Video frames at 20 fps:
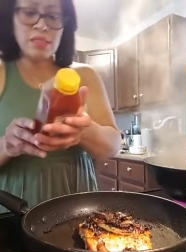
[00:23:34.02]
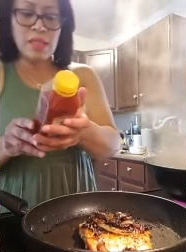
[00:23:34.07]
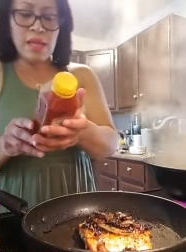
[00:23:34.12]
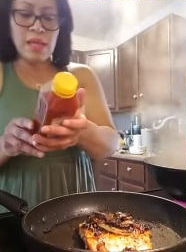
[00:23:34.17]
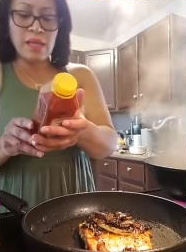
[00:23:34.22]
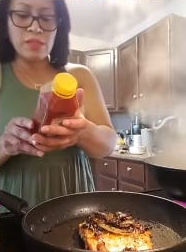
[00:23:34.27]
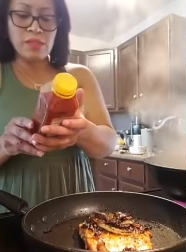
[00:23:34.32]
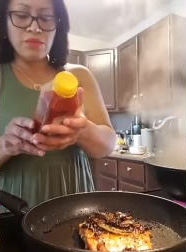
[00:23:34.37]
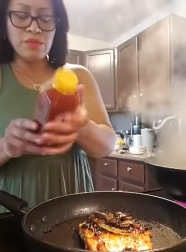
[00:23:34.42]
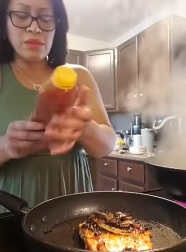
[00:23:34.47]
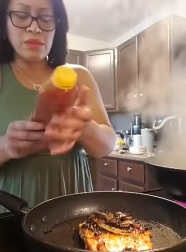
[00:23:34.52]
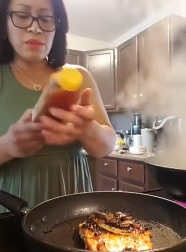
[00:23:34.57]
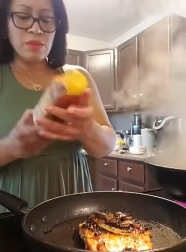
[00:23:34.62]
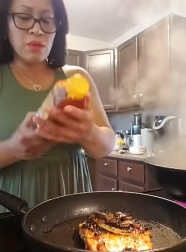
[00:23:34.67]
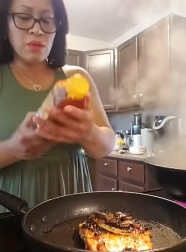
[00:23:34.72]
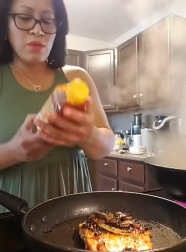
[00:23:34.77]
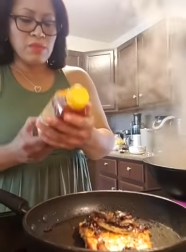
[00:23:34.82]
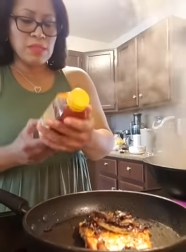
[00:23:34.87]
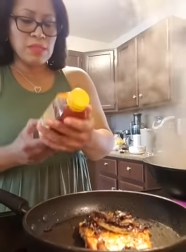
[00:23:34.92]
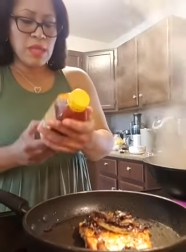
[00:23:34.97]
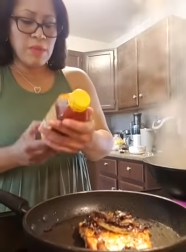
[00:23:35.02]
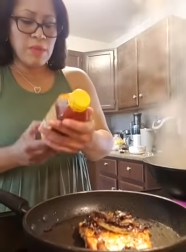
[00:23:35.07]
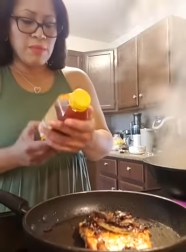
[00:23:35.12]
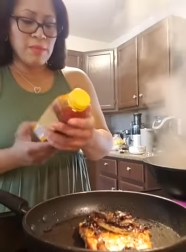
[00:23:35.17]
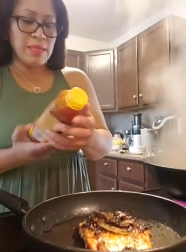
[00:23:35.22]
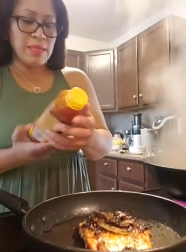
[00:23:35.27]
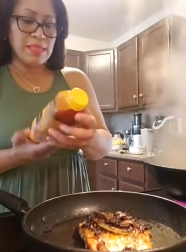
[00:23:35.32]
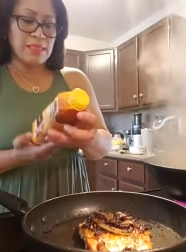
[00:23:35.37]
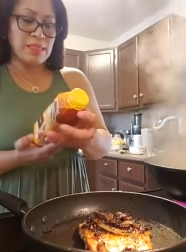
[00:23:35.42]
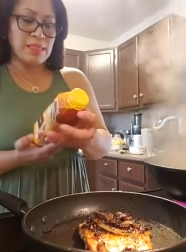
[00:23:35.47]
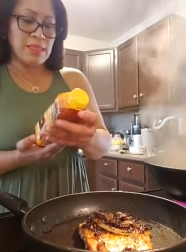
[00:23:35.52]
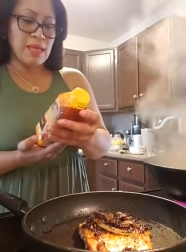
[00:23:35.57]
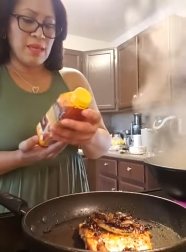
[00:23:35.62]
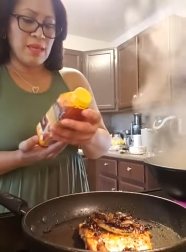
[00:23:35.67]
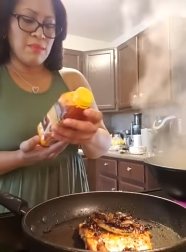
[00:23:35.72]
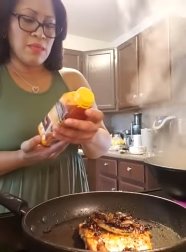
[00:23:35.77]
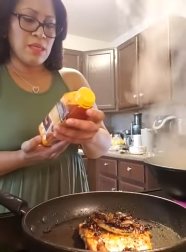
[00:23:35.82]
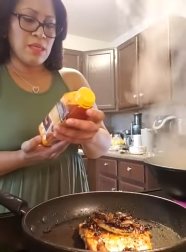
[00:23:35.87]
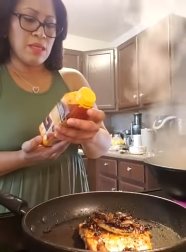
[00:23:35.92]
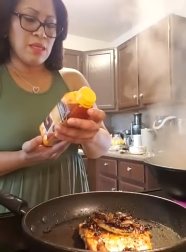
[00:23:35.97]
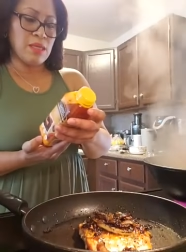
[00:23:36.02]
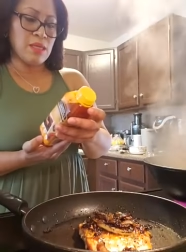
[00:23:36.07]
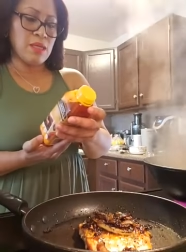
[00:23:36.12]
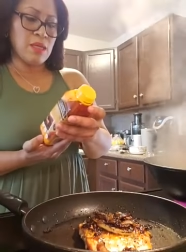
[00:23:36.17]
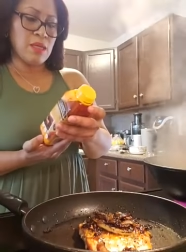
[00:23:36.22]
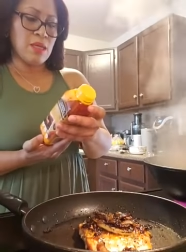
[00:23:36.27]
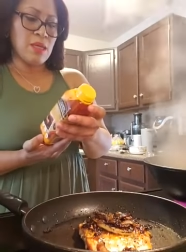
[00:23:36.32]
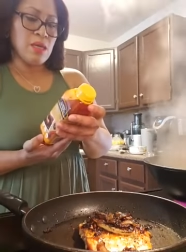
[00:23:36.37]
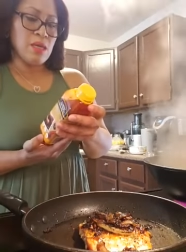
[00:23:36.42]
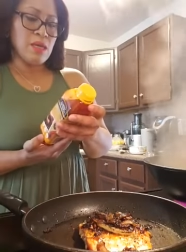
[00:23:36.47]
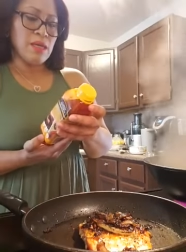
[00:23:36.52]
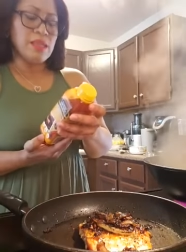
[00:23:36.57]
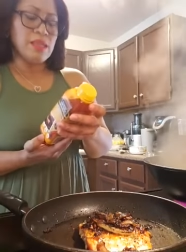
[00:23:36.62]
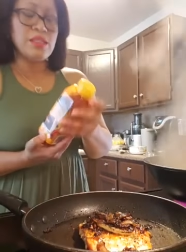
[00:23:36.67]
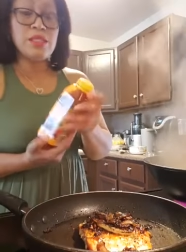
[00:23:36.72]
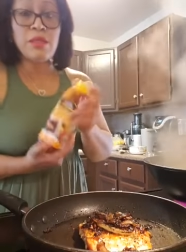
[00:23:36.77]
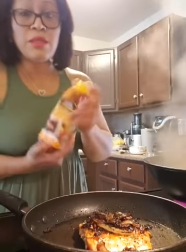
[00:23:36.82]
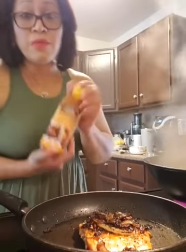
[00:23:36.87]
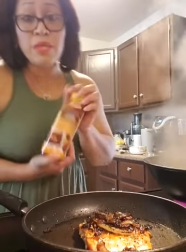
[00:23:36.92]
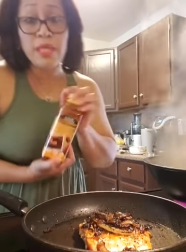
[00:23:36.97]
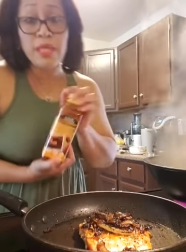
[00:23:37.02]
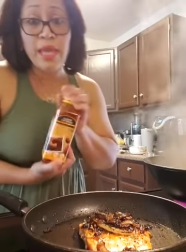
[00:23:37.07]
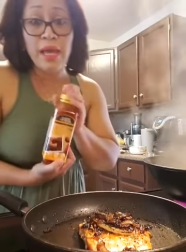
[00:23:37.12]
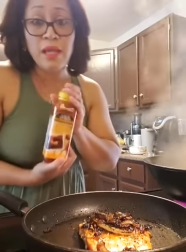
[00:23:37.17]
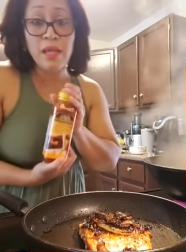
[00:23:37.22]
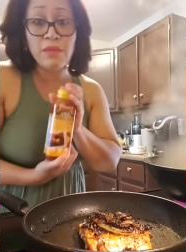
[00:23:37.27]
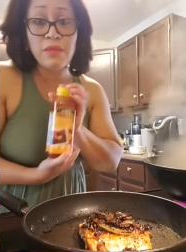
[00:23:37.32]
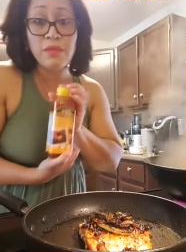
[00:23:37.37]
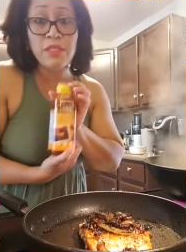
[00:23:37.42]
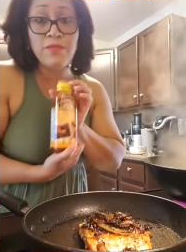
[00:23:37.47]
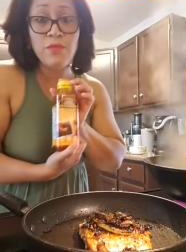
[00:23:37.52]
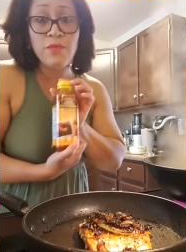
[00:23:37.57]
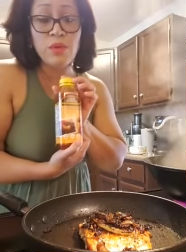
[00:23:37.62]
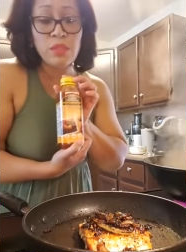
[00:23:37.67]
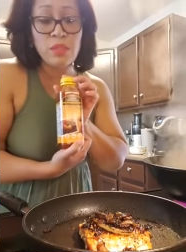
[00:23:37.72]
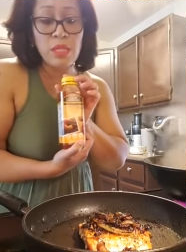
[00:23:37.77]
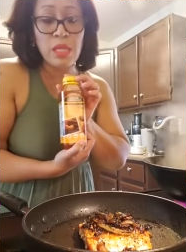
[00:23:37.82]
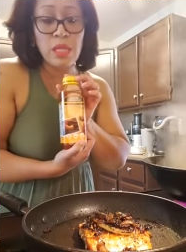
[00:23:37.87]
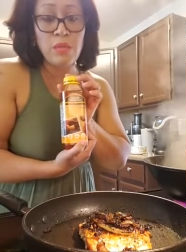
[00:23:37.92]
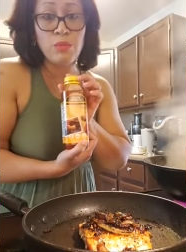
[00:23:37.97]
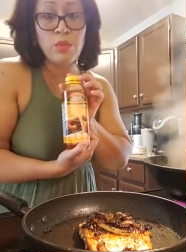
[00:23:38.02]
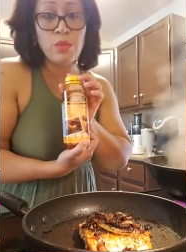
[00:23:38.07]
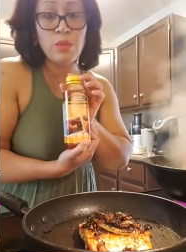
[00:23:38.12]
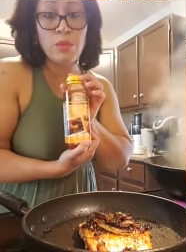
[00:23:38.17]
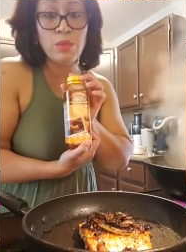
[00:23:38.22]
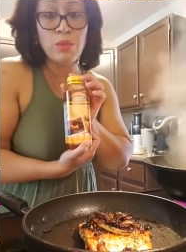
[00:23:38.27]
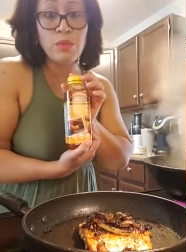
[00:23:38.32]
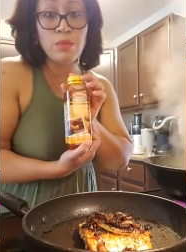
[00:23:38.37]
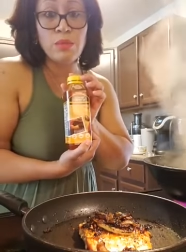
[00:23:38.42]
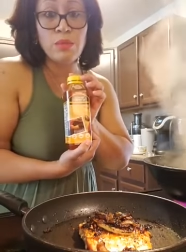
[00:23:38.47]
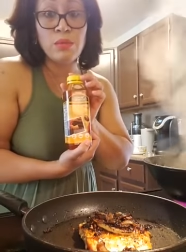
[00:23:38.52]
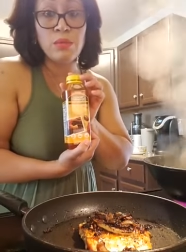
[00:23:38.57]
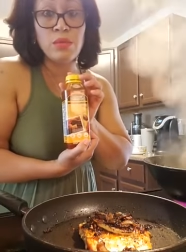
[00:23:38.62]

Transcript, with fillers: that I drizzled over top of my salmon it's 30 calories for a tablespoon.